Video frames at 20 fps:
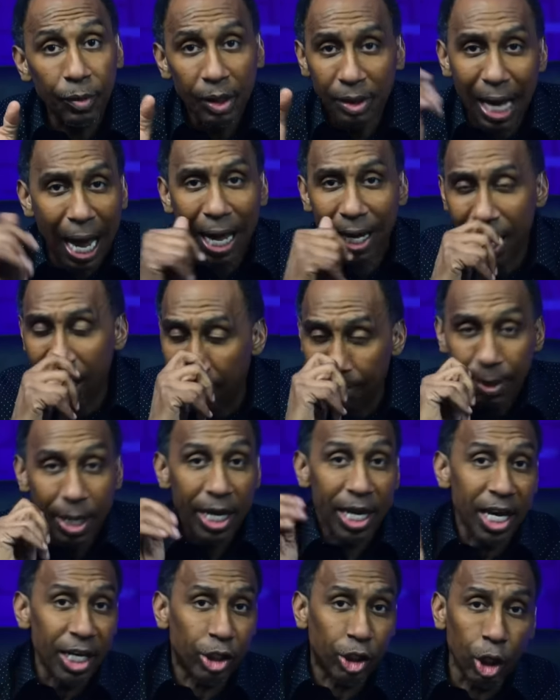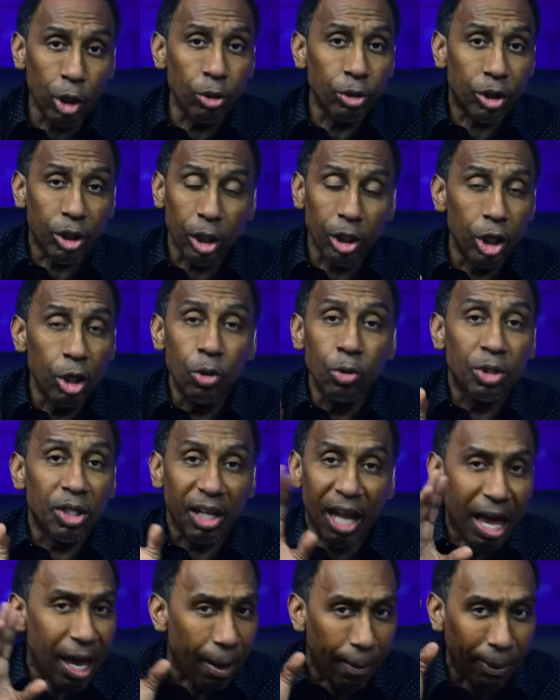Not him. He chose to use
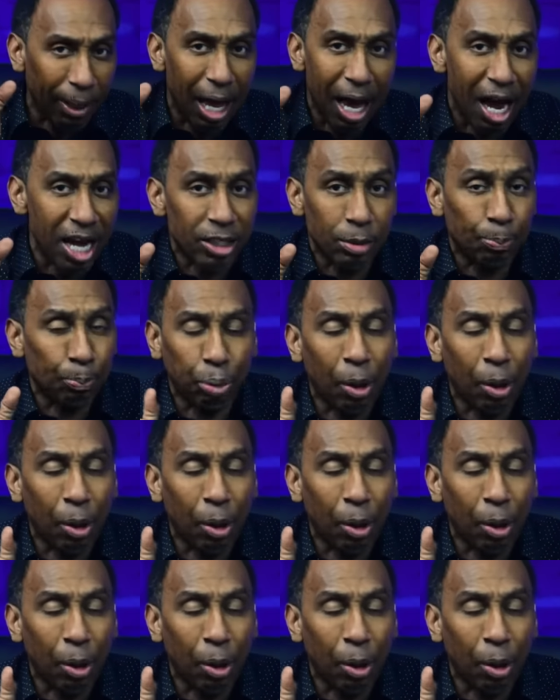layup lines